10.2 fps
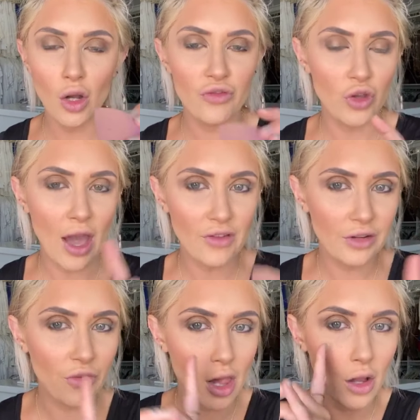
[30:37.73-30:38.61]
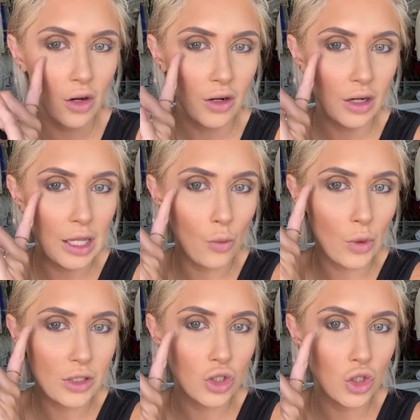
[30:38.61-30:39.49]
if you have any fallout or it
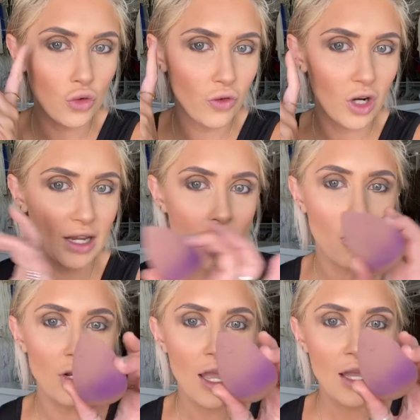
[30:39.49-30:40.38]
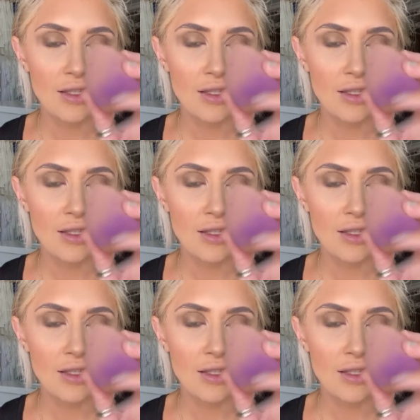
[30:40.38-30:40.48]
went too far down,